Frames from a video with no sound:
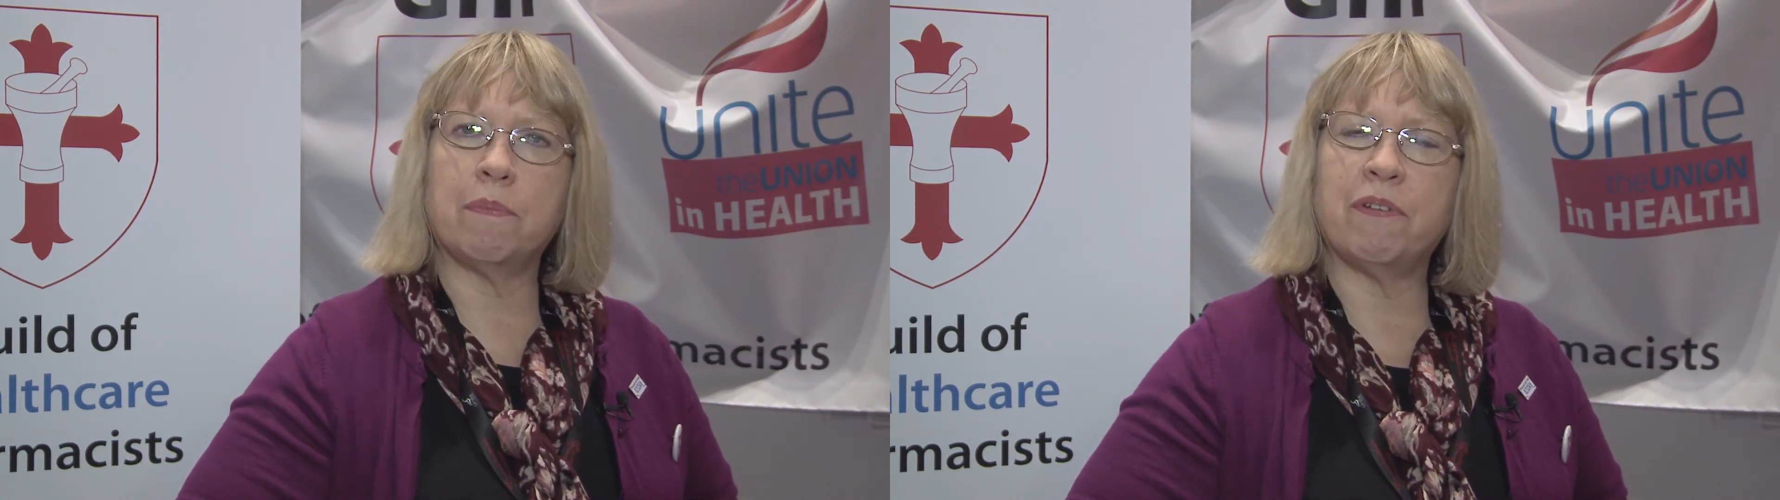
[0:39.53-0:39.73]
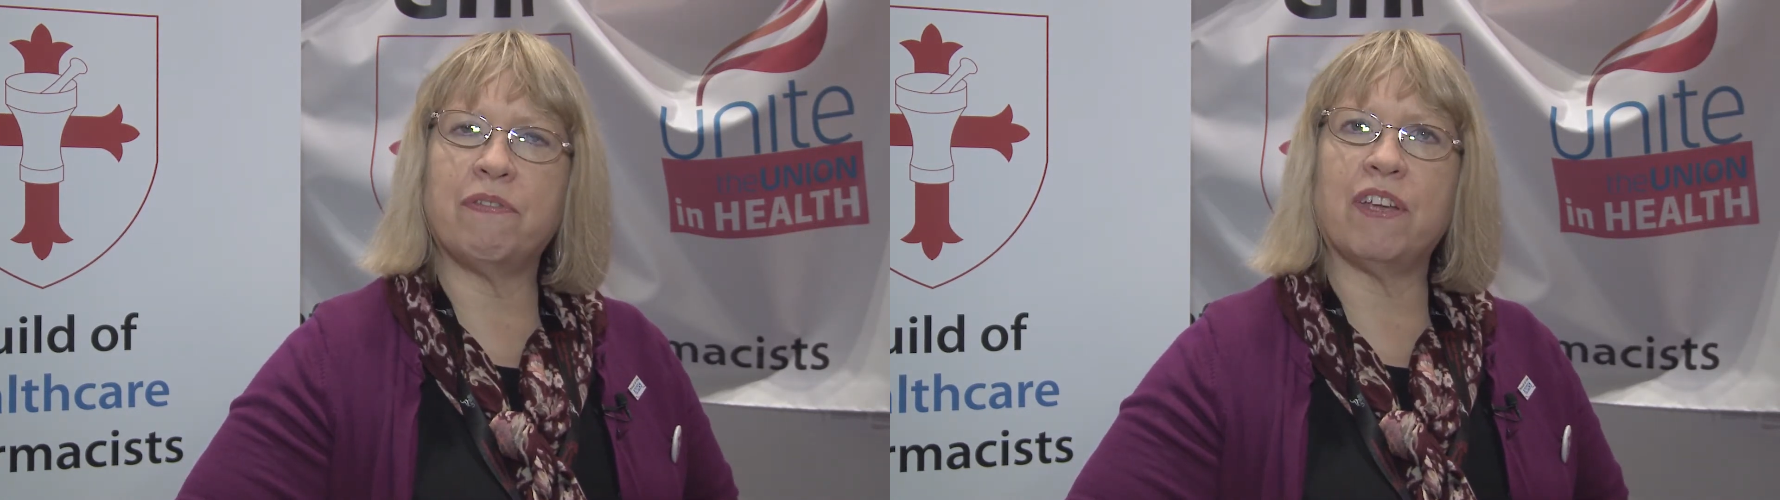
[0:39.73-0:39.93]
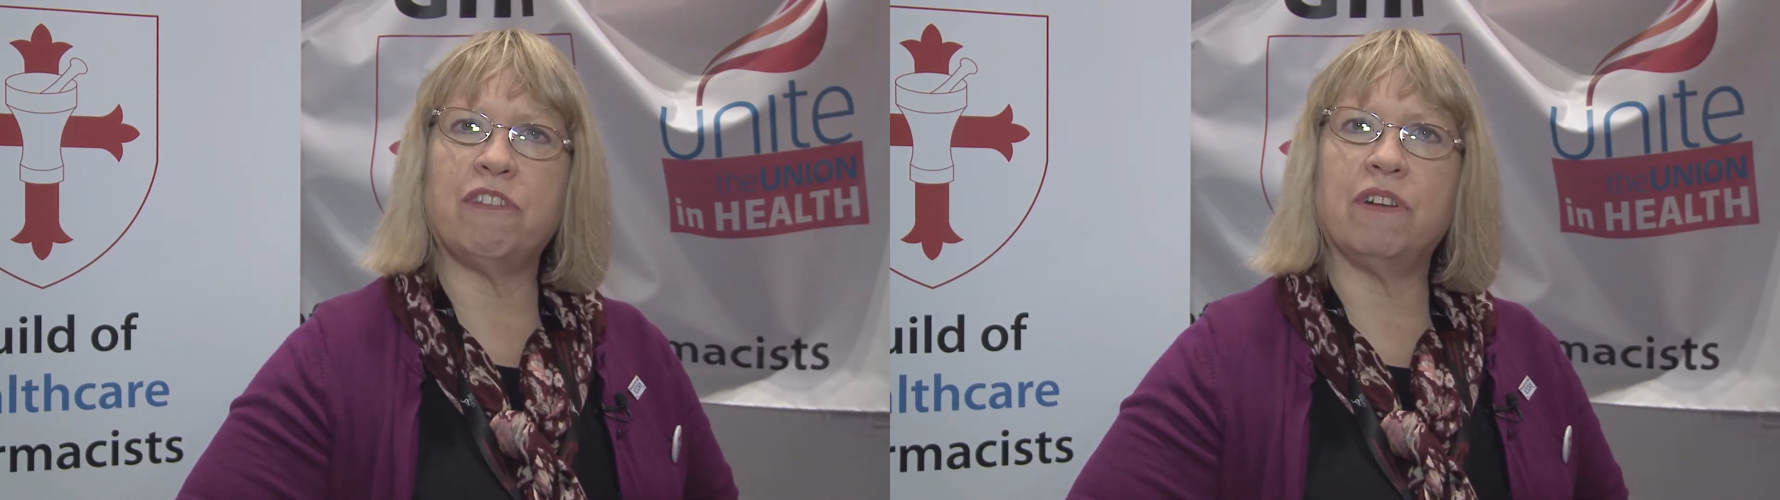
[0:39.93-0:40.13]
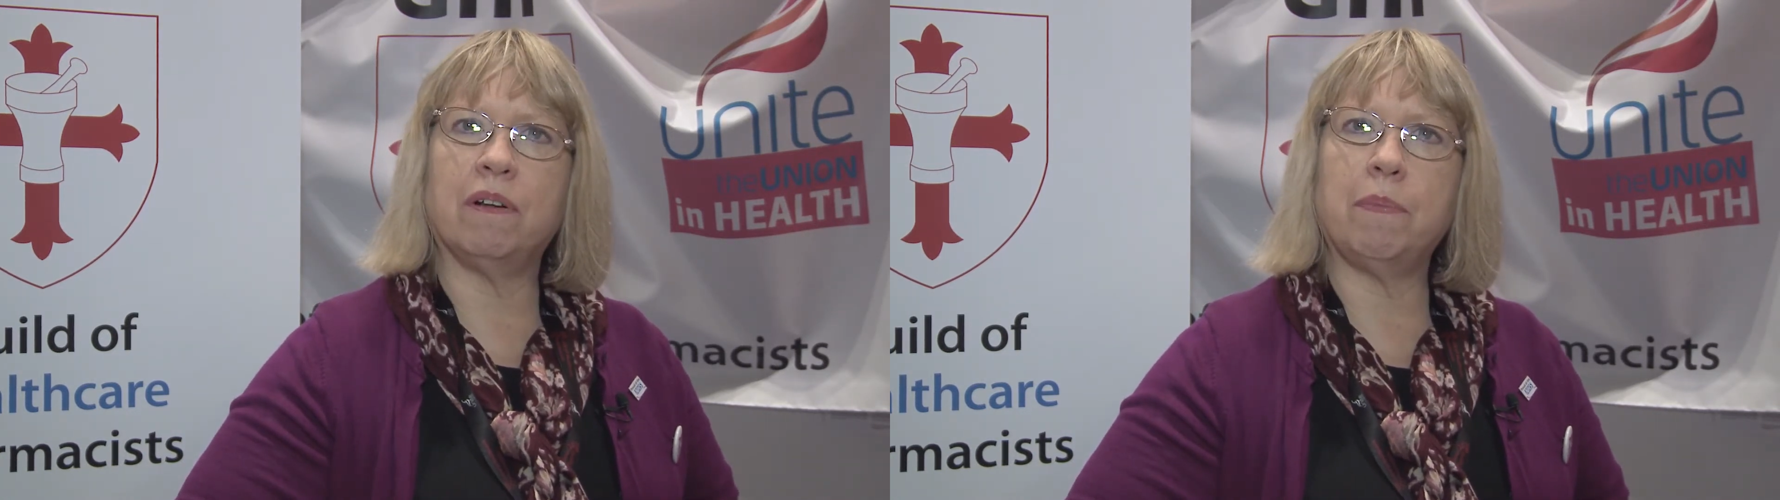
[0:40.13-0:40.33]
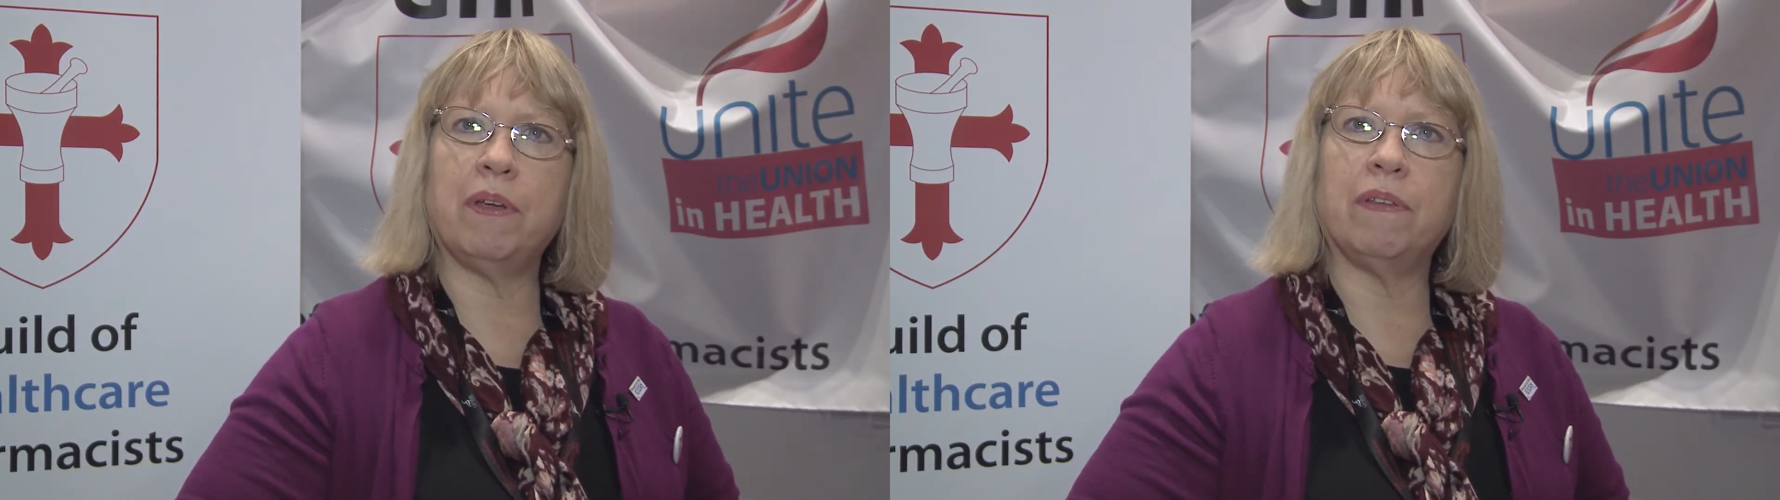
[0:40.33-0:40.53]

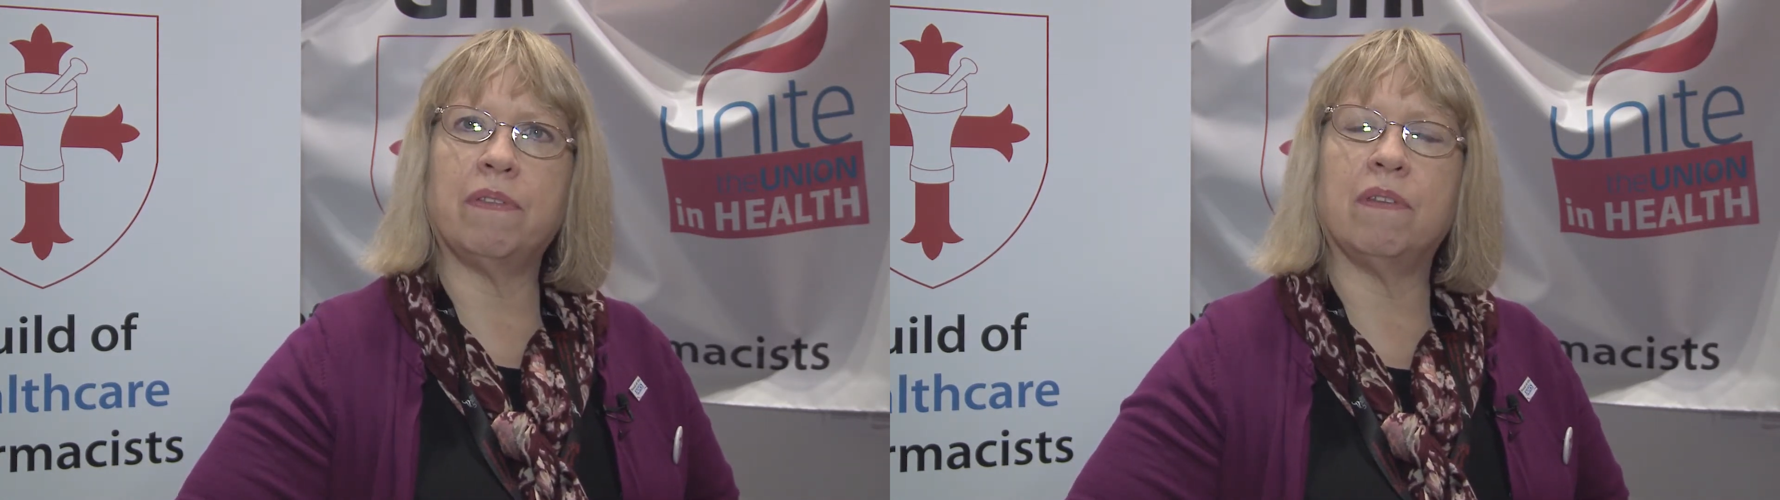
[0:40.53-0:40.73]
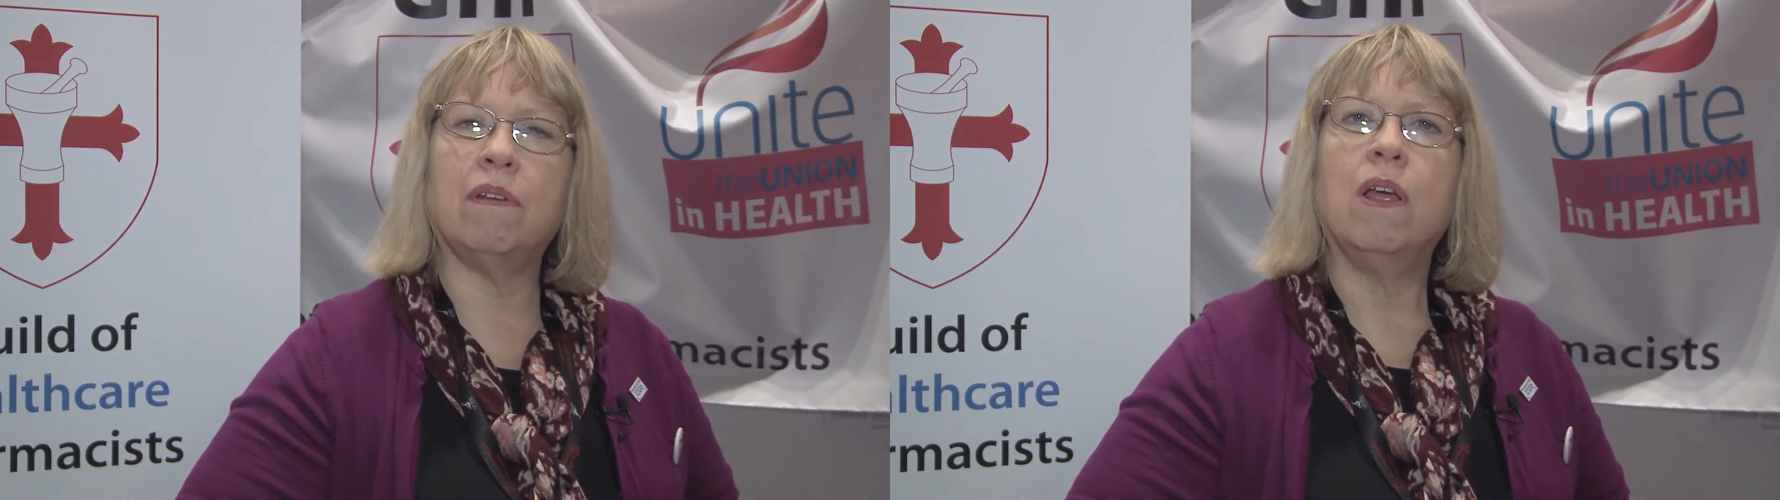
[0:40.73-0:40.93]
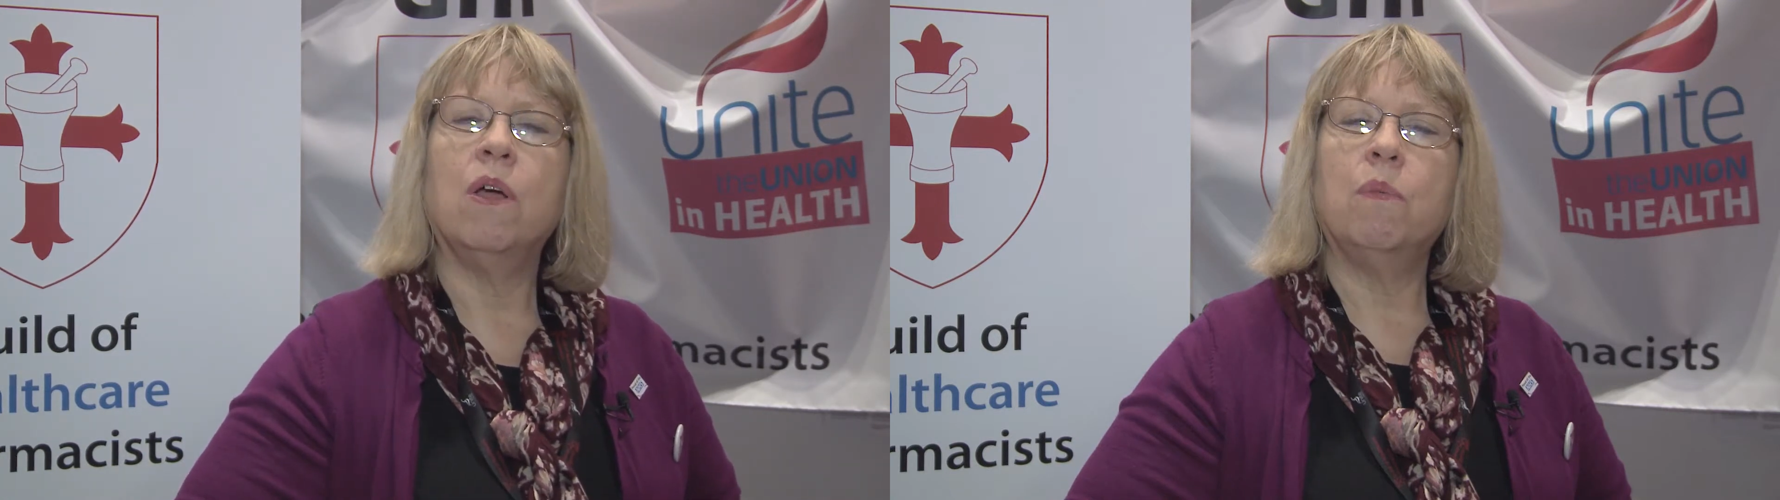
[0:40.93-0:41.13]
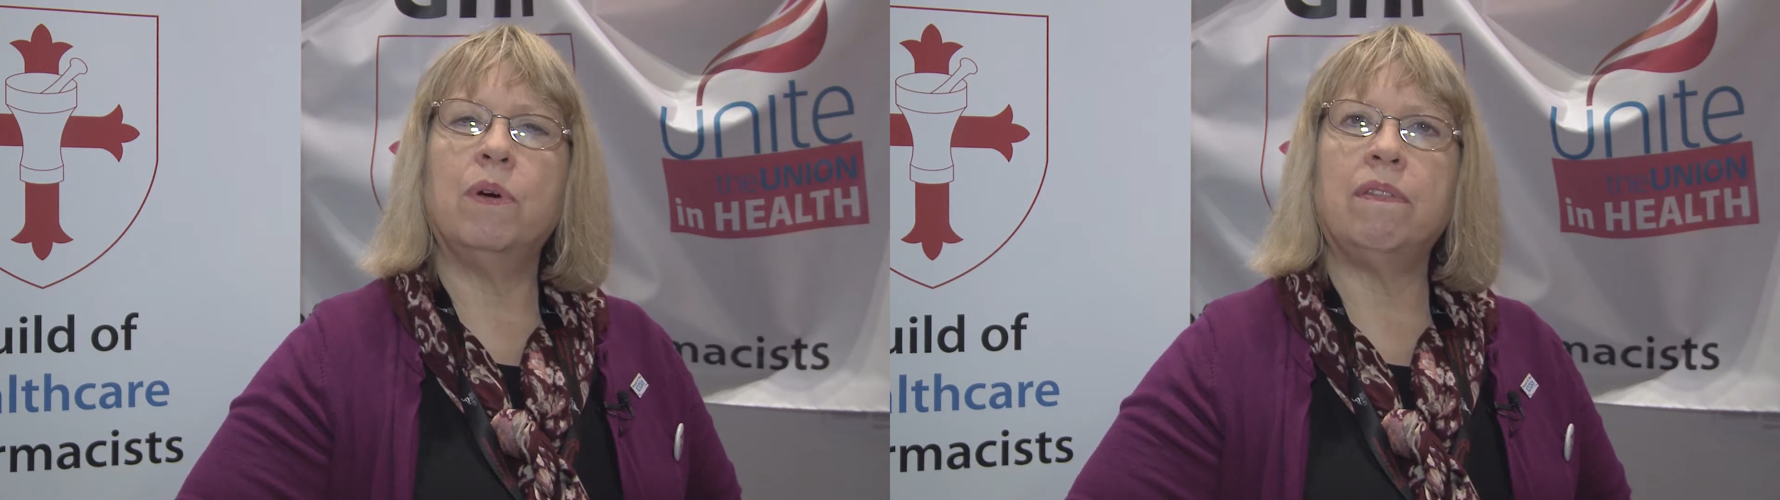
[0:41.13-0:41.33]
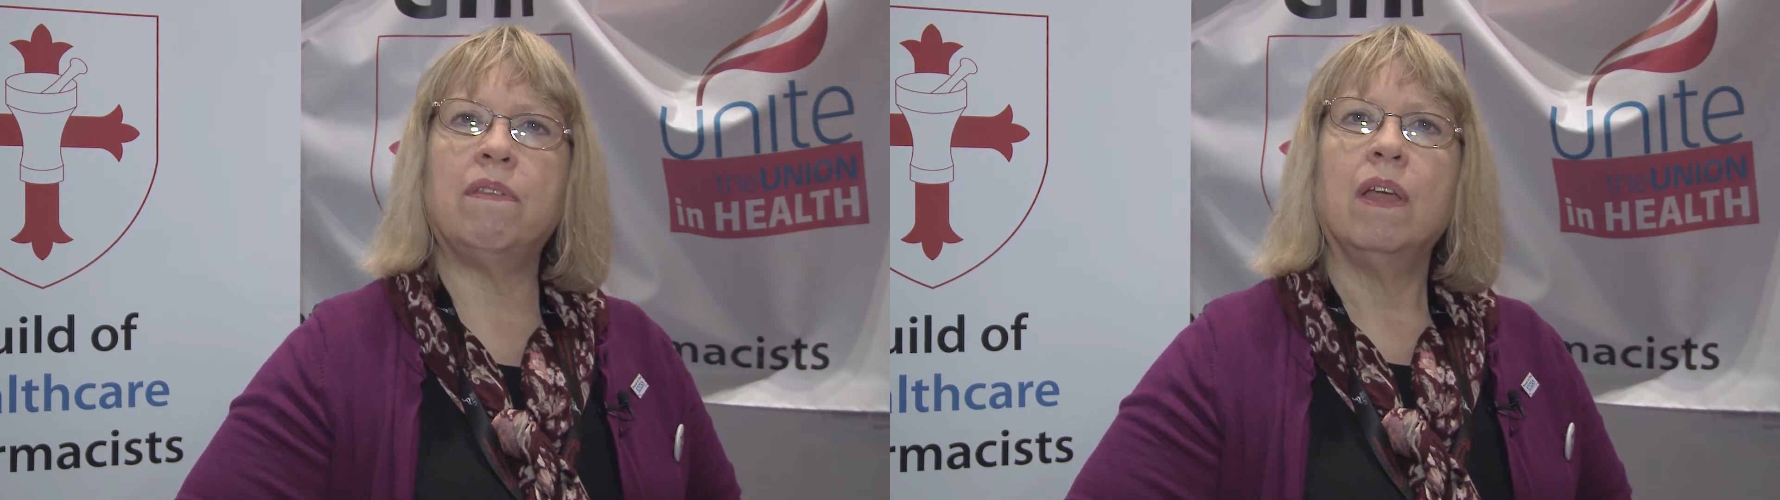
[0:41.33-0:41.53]
professional person
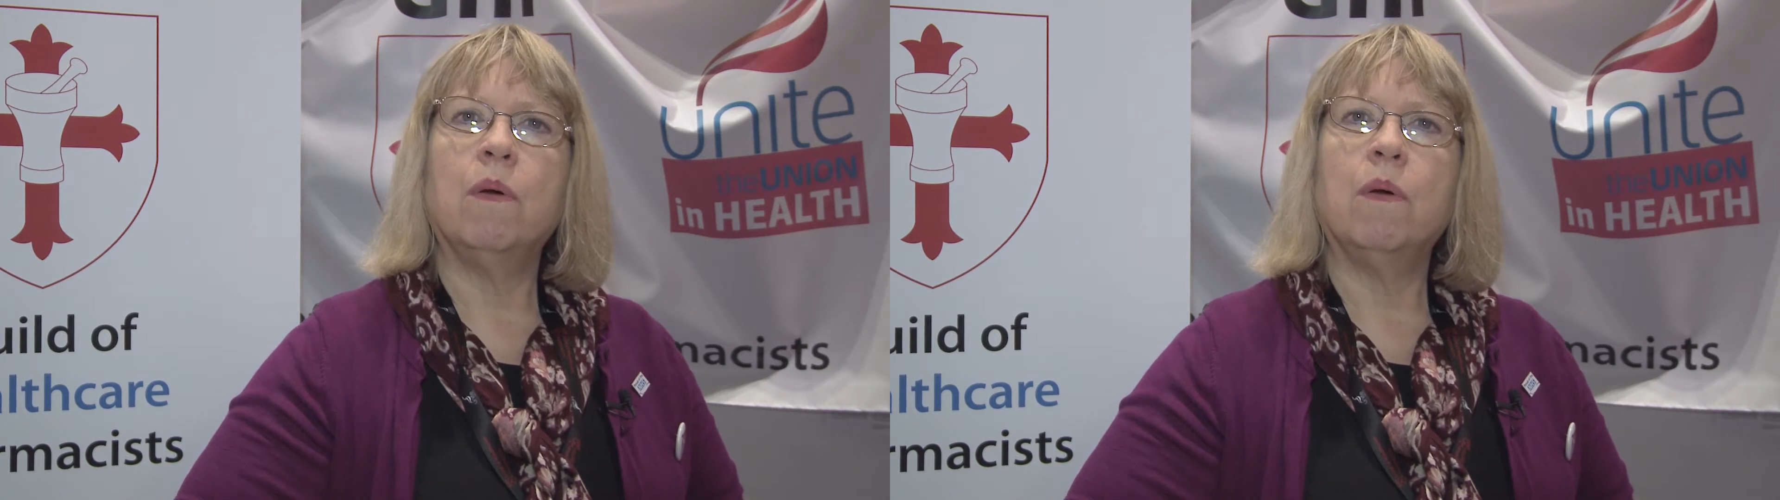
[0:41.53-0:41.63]
would